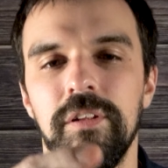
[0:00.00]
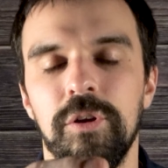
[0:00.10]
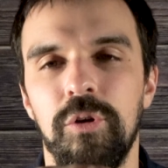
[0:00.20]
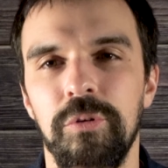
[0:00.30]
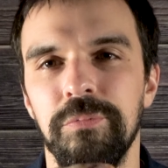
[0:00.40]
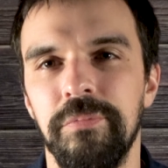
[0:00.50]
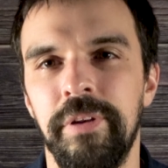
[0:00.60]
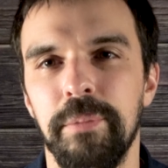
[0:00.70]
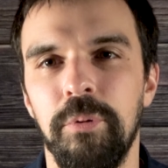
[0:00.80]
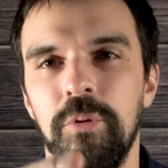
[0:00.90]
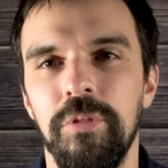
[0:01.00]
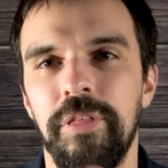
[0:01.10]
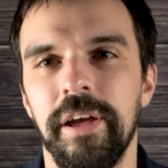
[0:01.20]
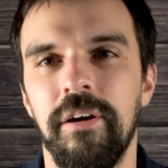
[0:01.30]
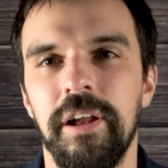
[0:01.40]
little nipple
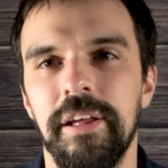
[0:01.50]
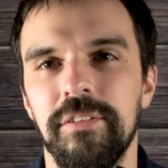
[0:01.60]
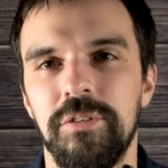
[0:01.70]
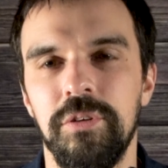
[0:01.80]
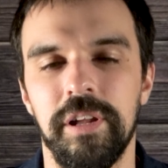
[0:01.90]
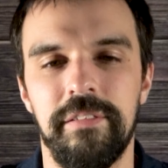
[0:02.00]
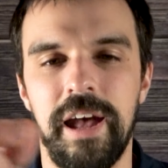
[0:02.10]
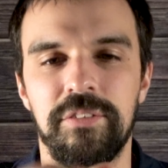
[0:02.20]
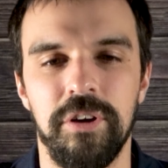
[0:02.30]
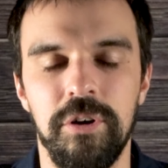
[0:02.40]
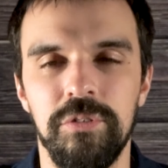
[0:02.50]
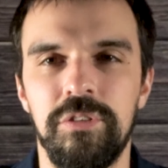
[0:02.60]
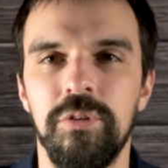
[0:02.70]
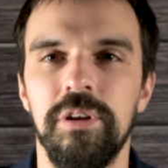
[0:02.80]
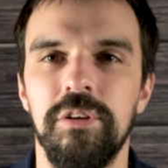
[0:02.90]
thing on it, so you can attach a hose
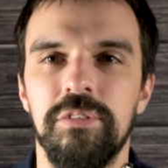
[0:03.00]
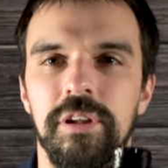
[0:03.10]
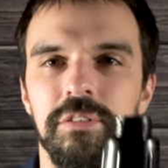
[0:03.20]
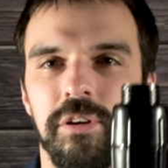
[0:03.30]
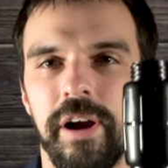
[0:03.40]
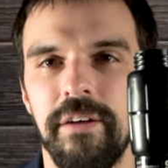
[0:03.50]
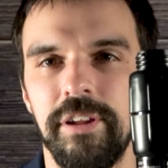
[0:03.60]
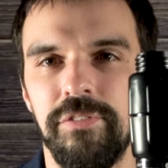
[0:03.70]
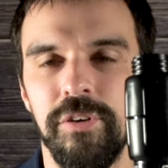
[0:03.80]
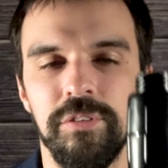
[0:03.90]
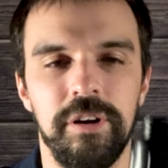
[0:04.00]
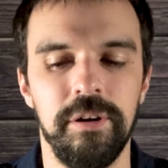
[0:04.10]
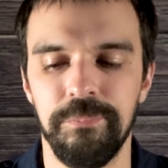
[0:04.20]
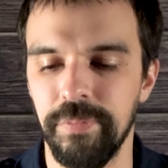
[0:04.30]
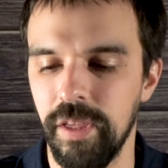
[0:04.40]
to it and use it as a gravity filter.